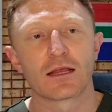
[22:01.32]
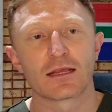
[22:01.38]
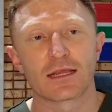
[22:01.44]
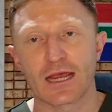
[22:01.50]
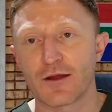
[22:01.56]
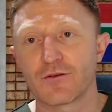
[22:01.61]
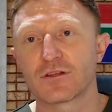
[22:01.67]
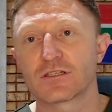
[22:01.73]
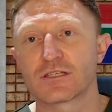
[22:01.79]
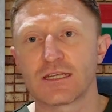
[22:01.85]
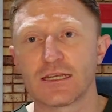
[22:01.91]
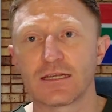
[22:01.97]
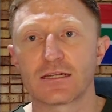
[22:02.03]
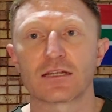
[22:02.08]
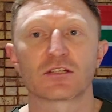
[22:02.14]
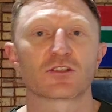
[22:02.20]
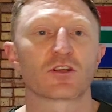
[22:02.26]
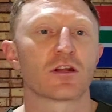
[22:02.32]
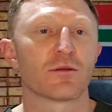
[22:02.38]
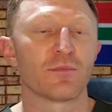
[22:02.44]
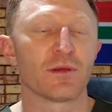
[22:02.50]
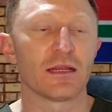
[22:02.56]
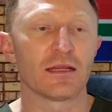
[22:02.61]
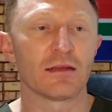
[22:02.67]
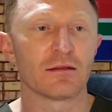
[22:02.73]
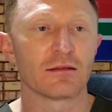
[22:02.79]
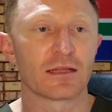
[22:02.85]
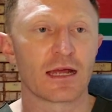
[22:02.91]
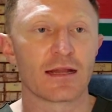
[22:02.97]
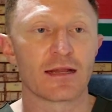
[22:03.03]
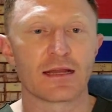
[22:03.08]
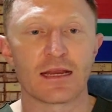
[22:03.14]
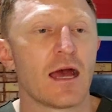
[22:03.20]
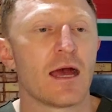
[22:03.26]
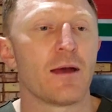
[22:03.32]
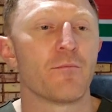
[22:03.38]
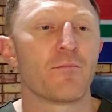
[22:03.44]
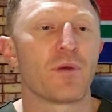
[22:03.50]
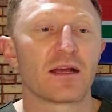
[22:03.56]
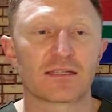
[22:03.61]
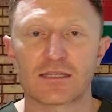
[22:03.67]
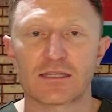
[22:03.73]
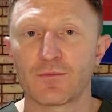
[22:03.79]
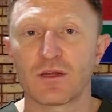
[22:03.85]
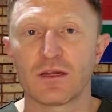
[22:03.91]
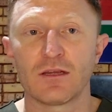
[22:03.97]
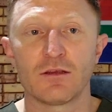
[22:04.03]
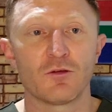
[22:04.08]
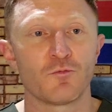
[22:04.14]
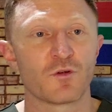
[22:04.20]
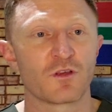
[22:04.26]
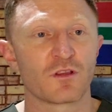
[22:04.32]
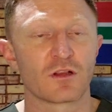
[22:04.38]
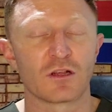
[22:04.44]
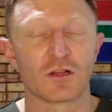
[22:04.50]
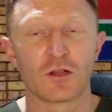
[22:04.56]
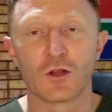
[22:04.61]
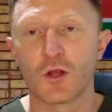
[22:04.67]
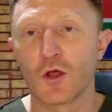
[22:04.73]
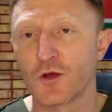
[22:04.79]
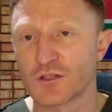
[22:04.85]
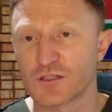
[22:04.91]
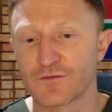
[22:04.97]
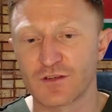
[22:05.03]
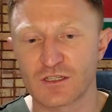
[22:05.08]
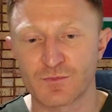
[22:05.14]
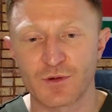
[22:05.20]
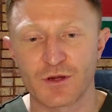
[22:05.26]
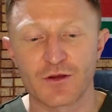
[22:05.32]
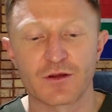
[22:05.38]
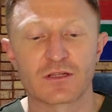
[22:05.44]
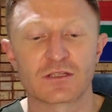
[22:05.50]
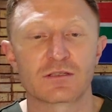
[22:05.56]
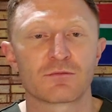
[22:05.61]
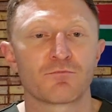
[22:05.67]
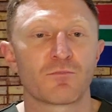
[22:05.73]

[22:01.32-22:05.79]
guaranteed it's going to be done by somebody with loads of experience,